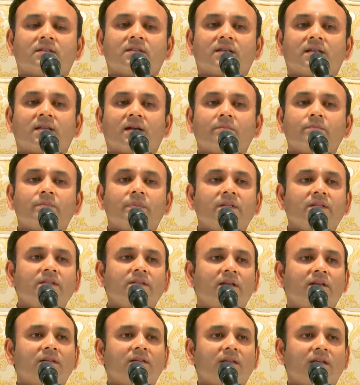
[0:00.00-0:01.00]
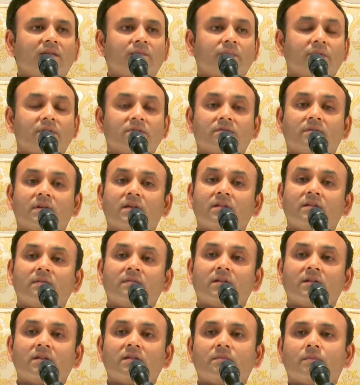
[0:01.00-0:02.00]
The company that keep is very,
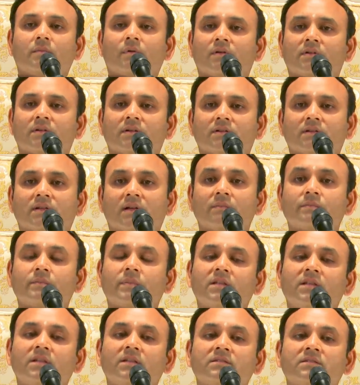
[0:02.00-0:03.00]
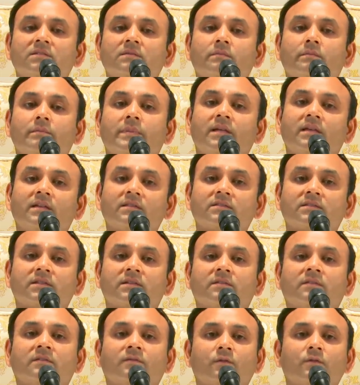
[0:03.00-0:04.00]
very important. Company is the biggest
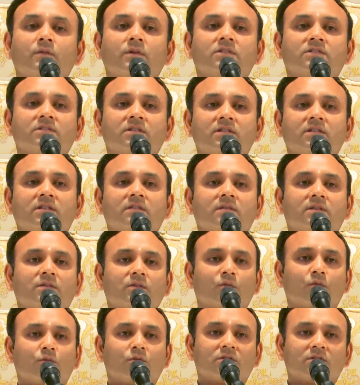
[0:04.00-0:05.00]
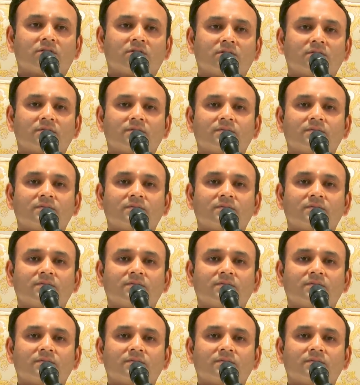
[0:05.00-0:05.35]
influencer in our growth.